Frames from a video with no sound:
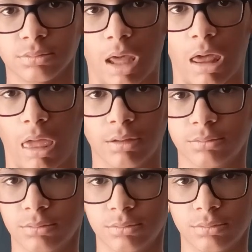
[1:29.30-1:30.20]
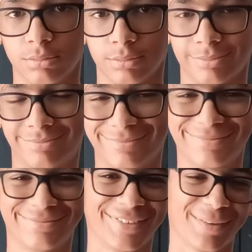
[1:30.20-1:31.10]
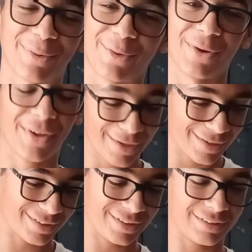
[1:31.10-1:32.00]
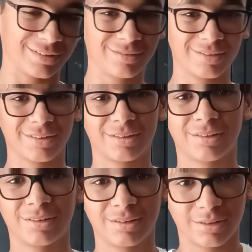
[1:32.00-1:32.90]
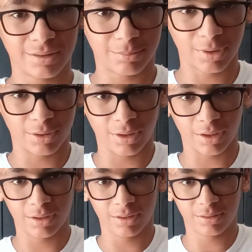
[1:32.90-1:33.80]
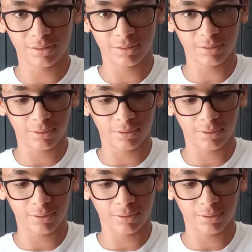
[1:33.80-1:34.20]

Oh, I'm sorry. I'm gonna go like this.